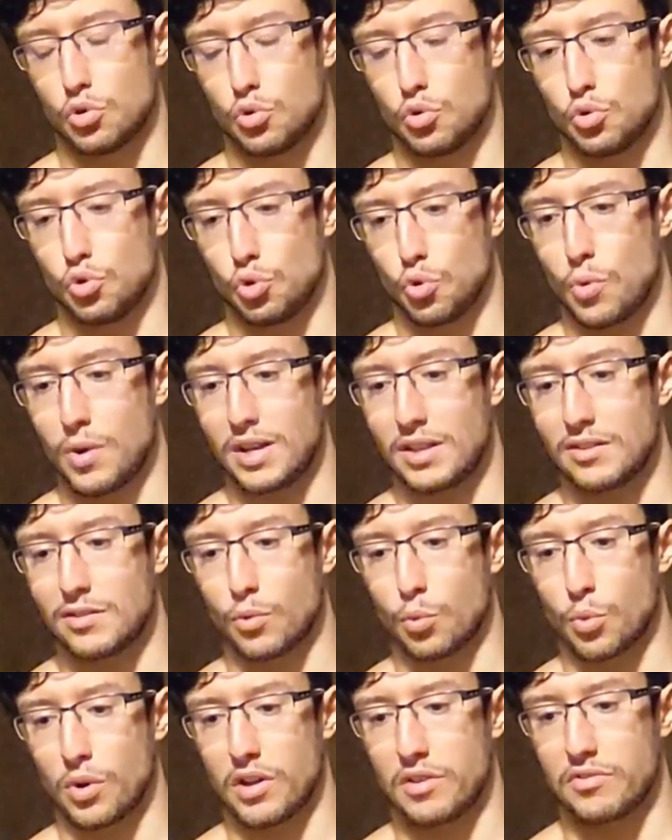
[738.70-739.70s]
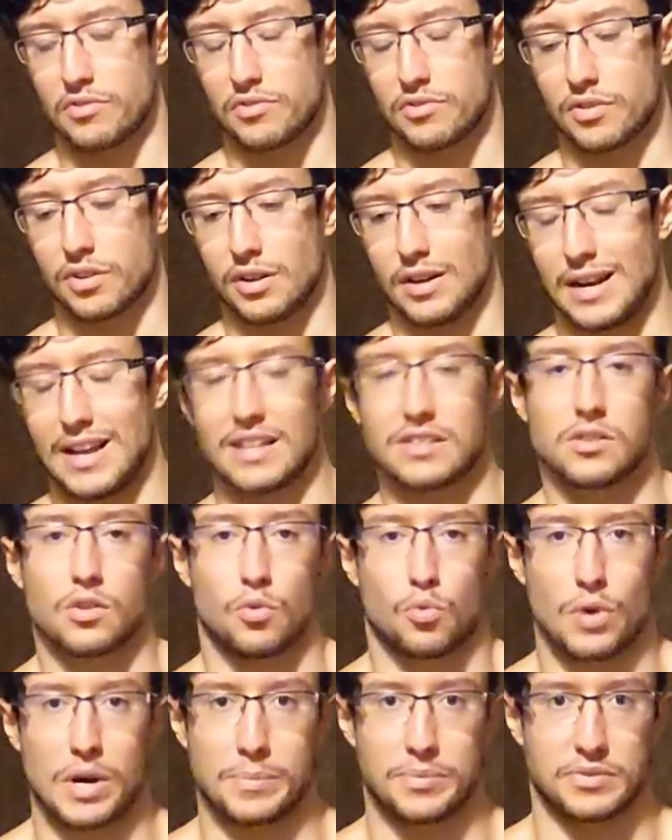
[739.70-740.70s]
to do it with less
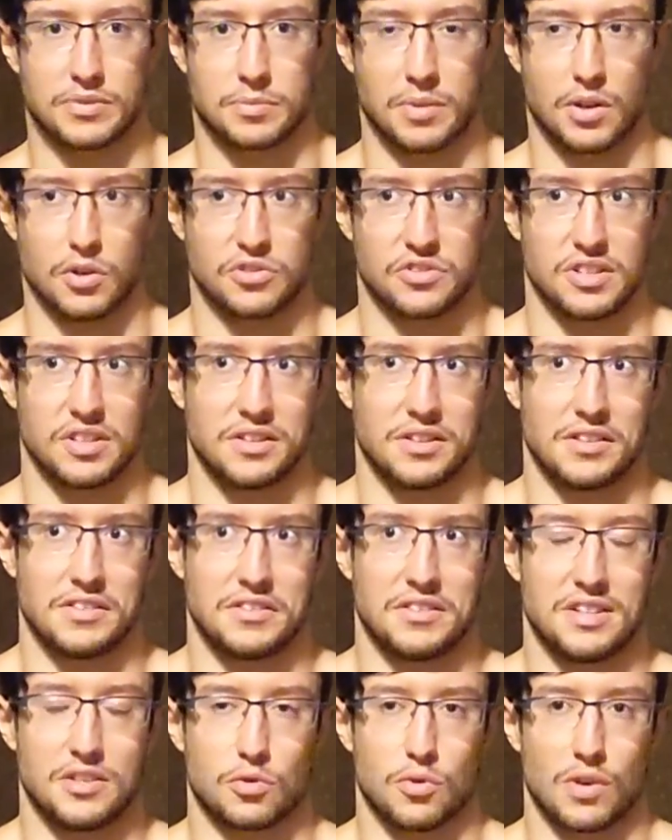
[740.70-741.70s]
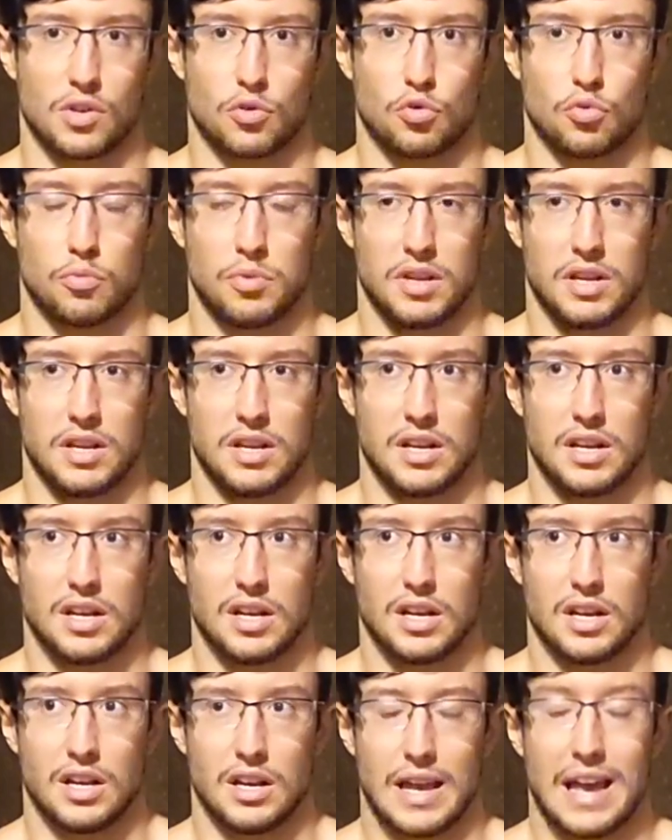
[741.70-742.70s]
reps, because the intensity is going to be
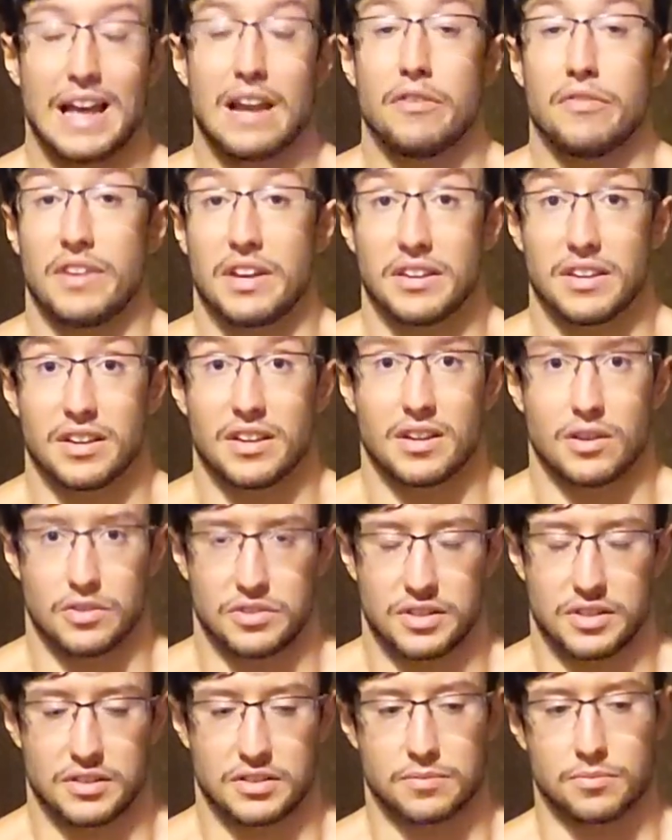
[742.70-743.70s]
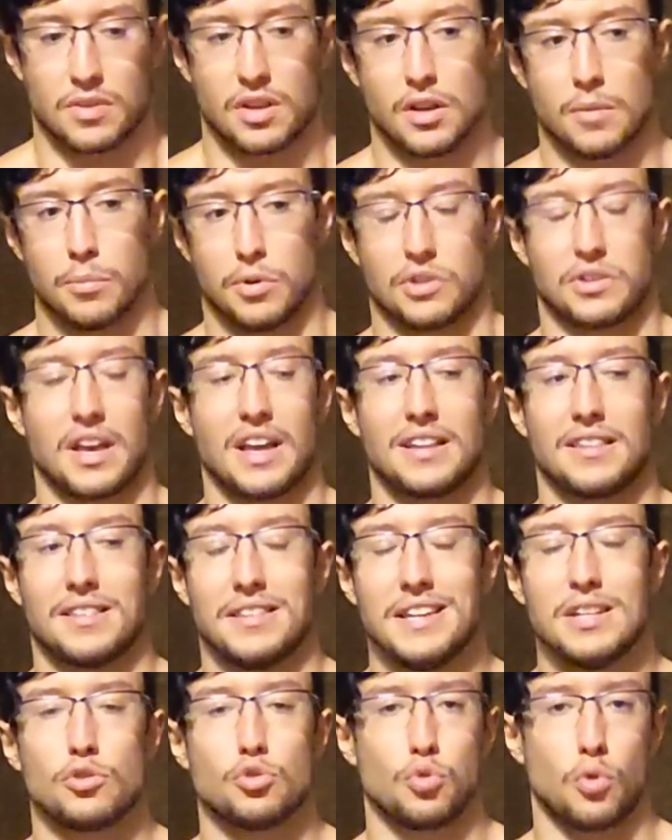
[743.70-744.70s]
elevated in a sense. But it
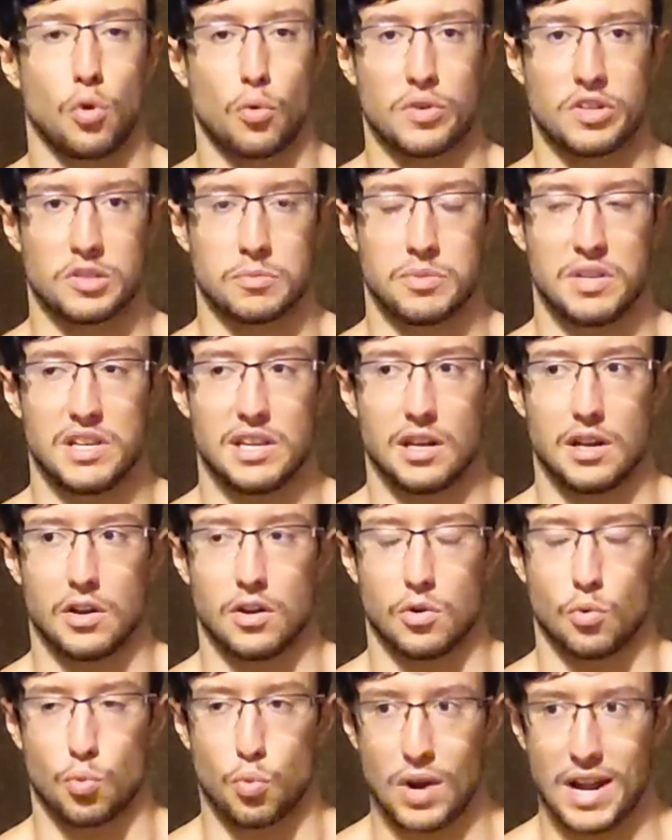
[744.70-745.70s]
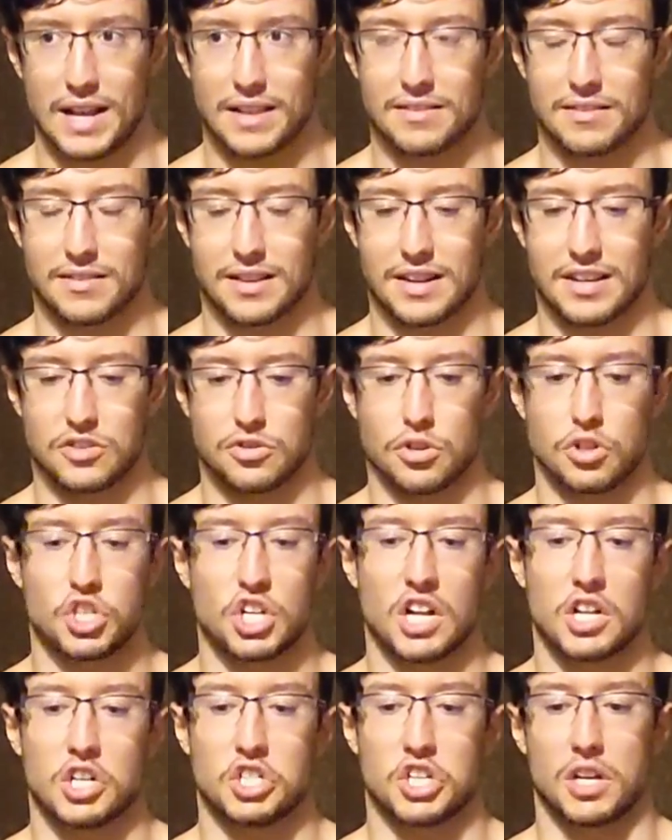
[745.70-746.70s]
needs to always be a weight that is not
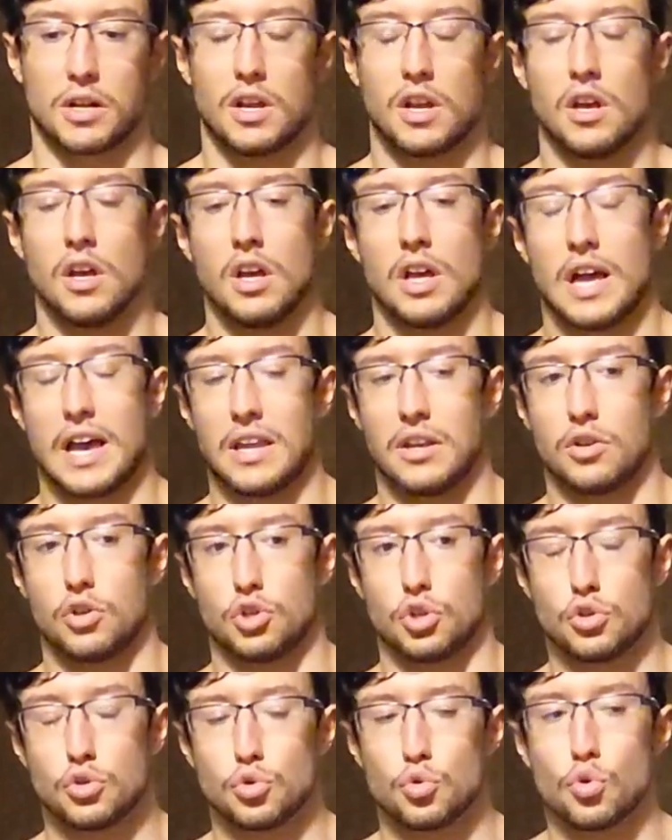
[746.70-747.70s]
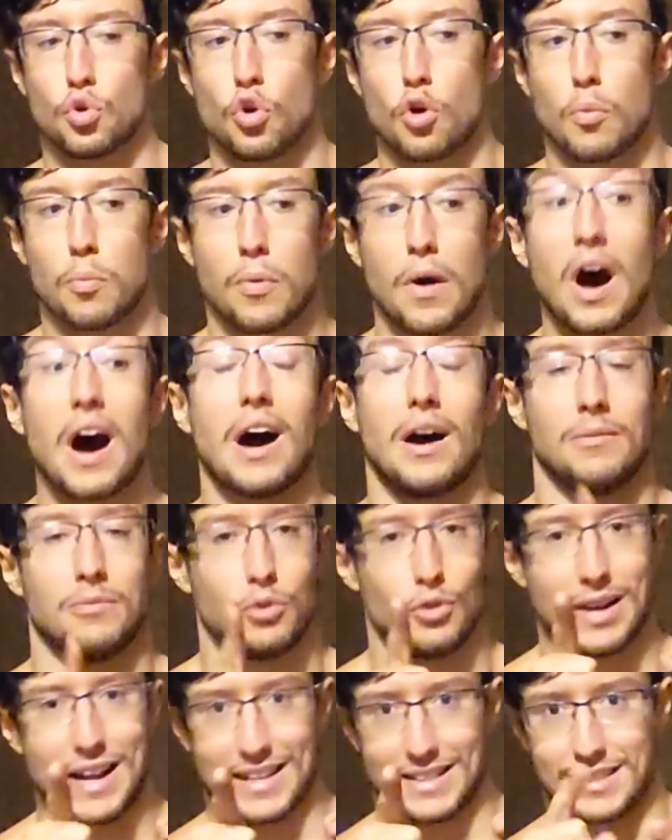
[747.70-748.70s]
challenging. And just to go,
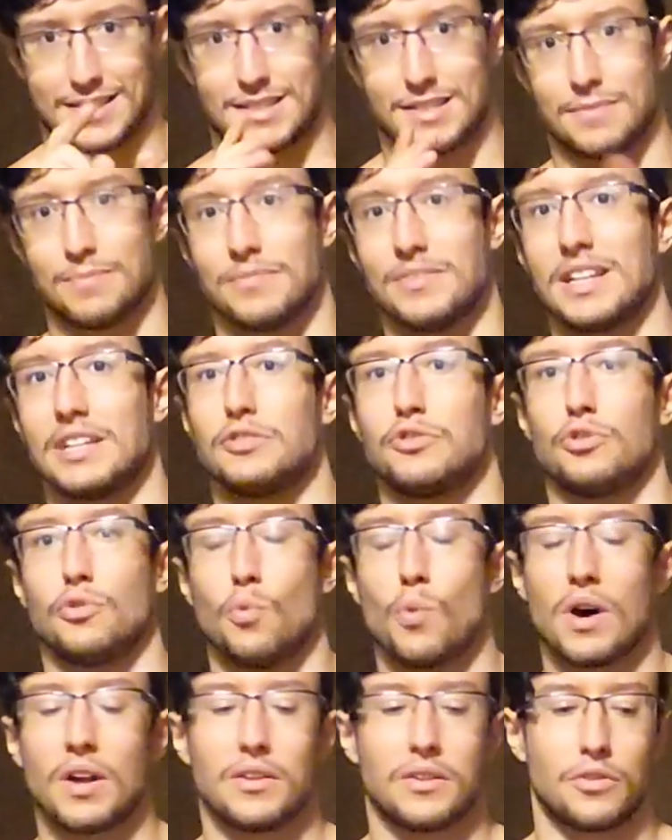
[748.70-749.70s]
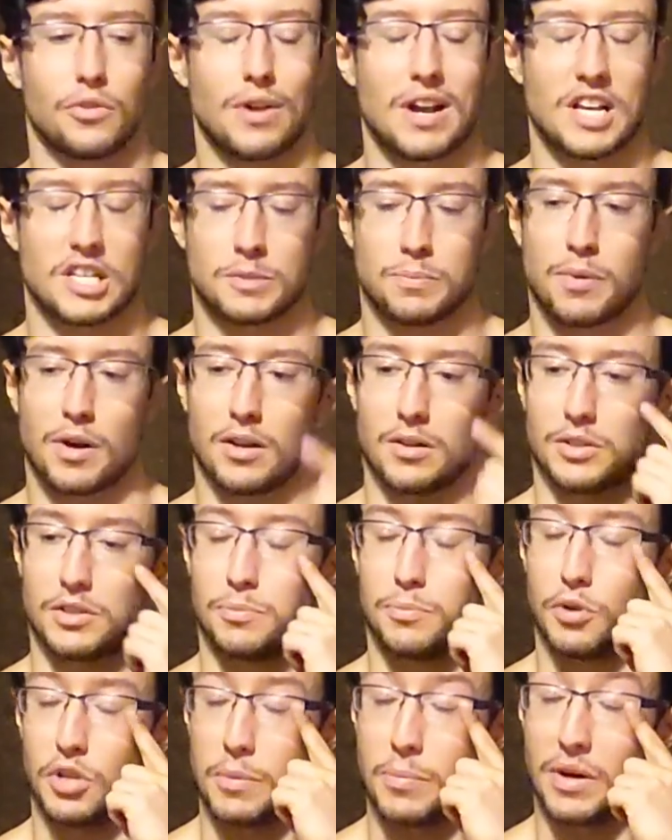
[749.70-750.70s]
the lats. That's the one, the last part,
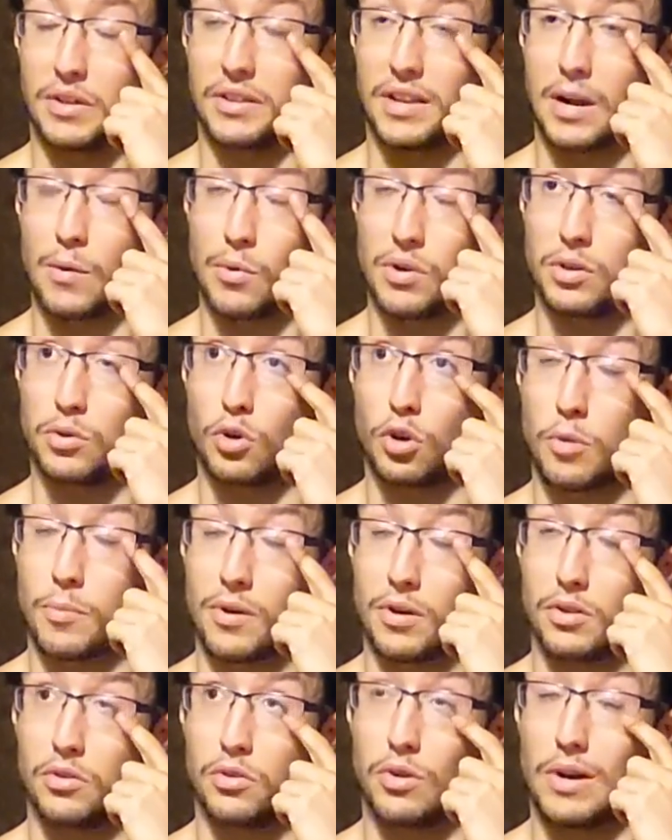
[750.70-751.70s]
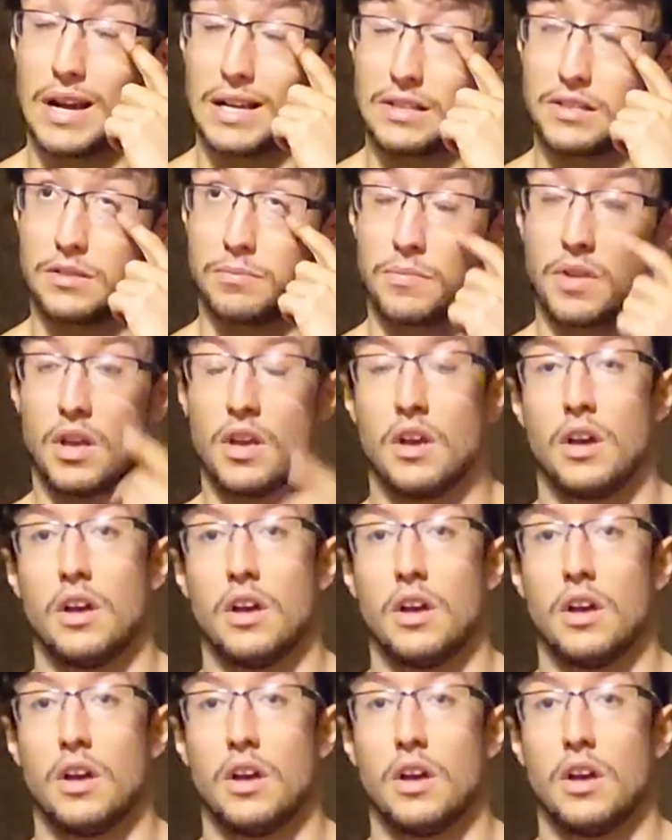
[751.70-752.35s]
the body part that I want to talk about, the lats.